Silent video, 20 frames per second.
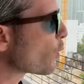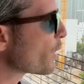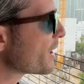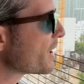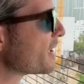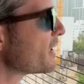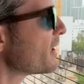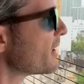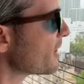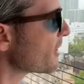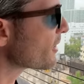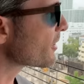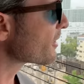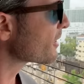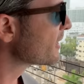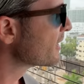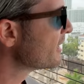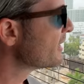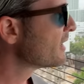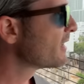wind here
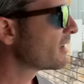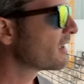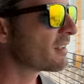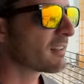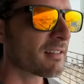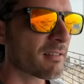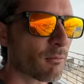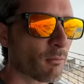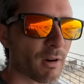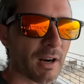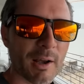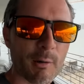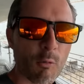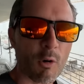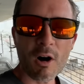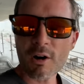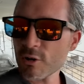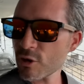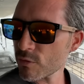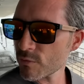when I
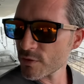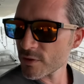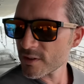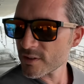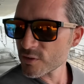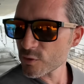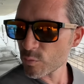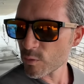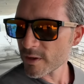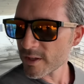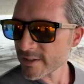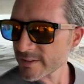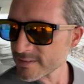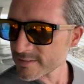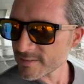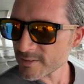walk over this way.